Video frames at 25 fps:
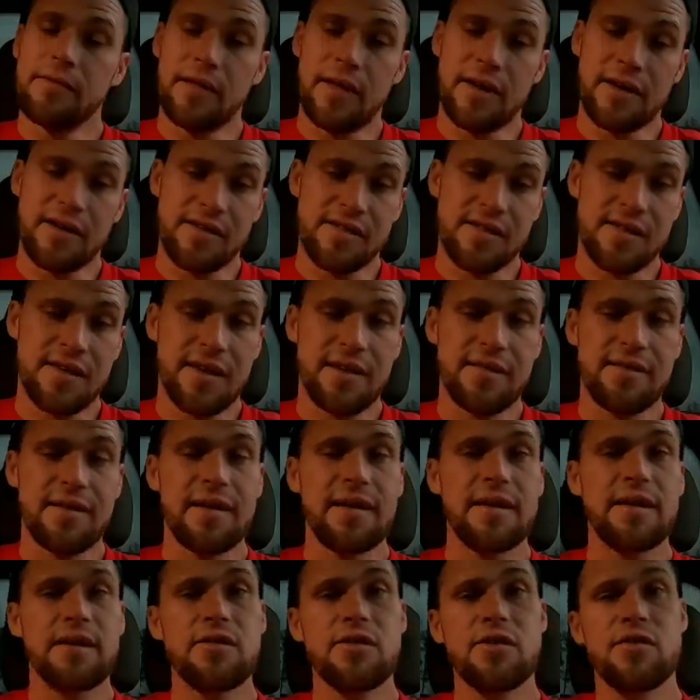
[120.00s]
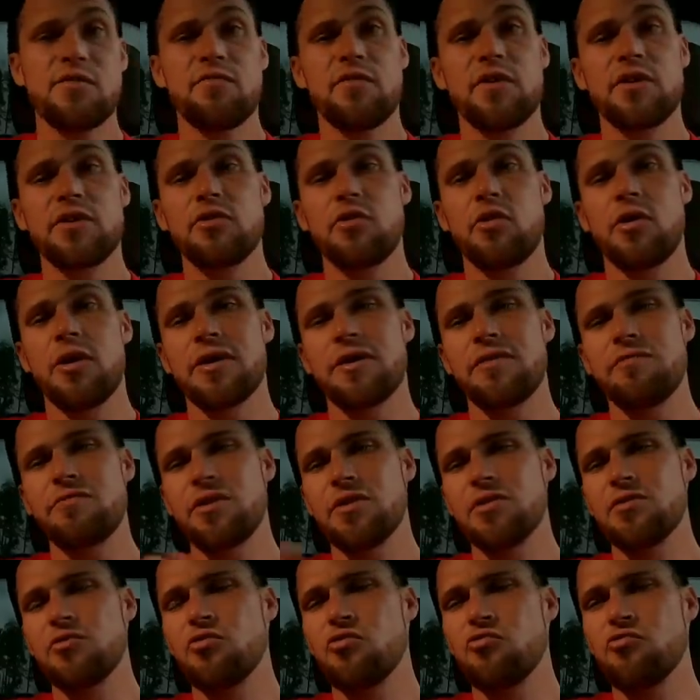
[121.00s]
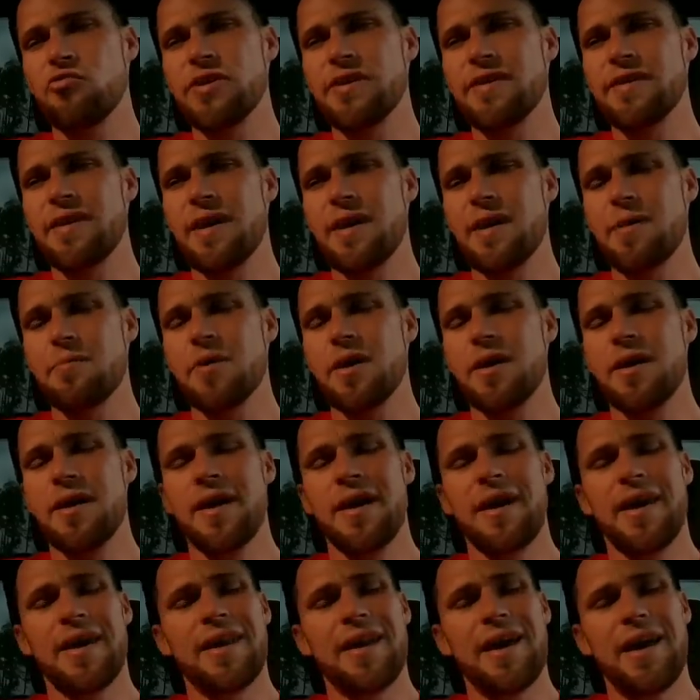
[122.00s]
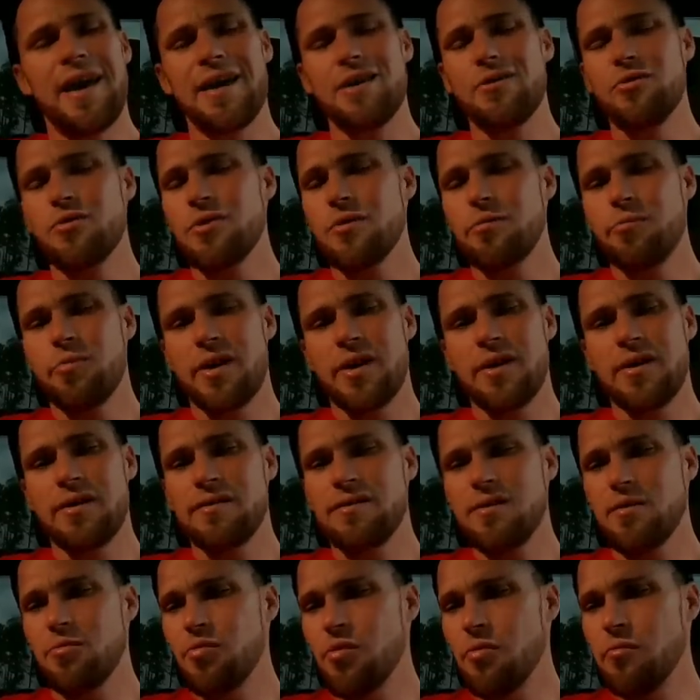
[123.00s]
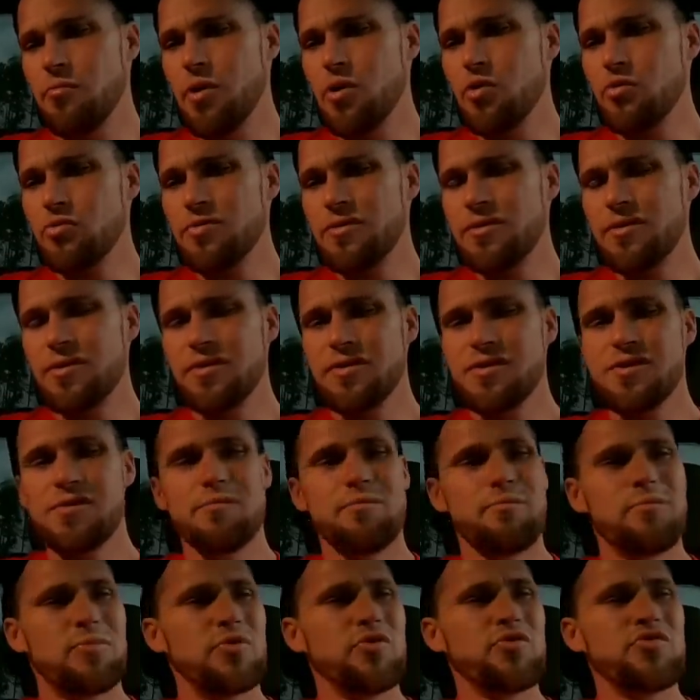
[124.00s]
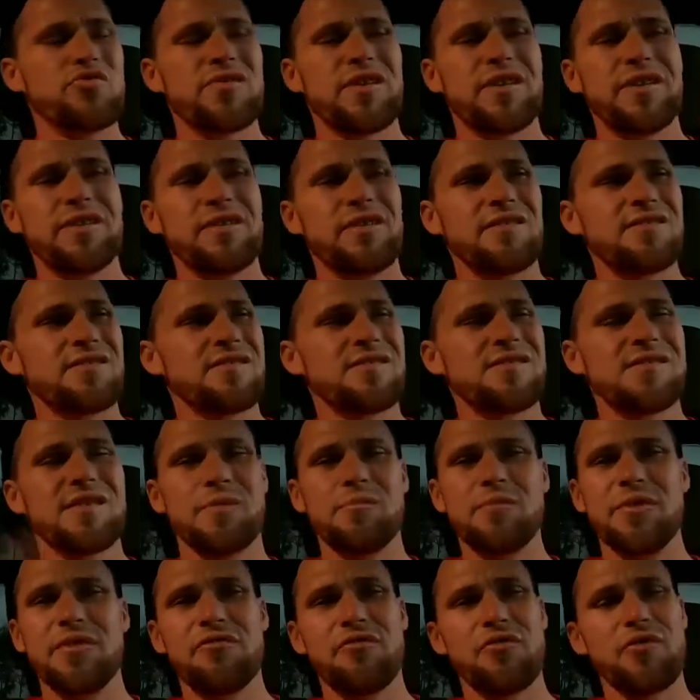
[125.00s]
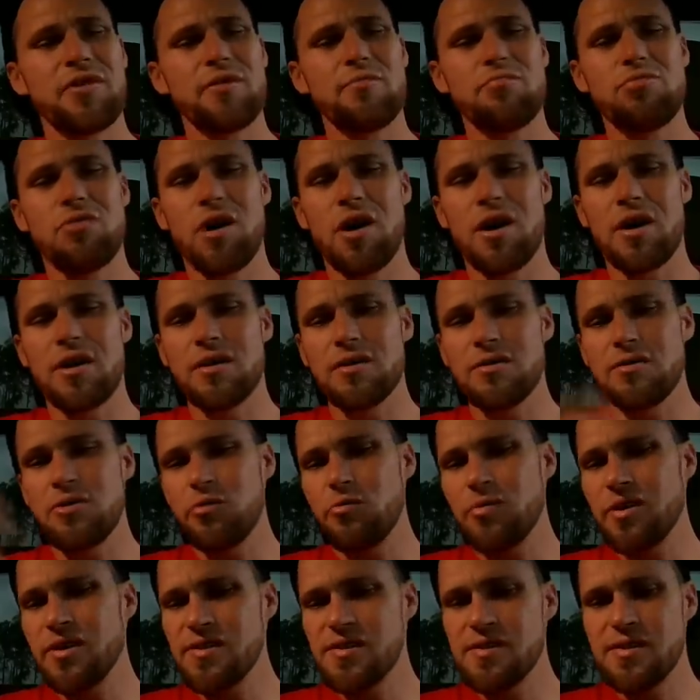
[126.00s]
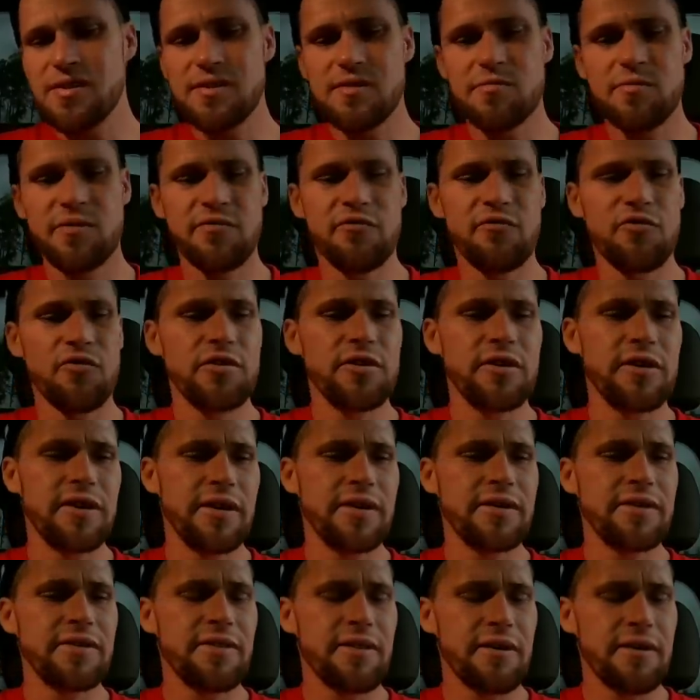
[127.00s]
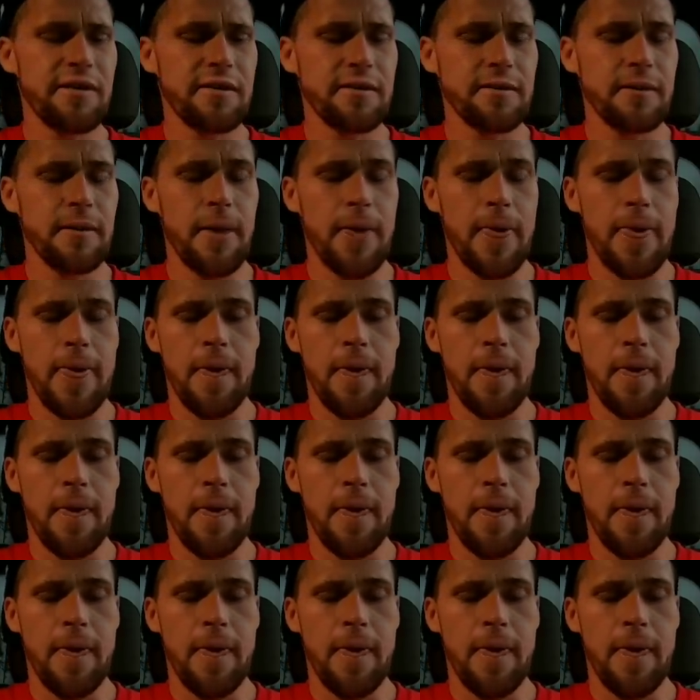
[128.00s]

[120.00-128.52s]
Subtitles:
like I said, at the end of this video, I'll give you a little recap. And I don't get paid to promote this. Boostane doesn't send me free product. Nobody sends me free anything.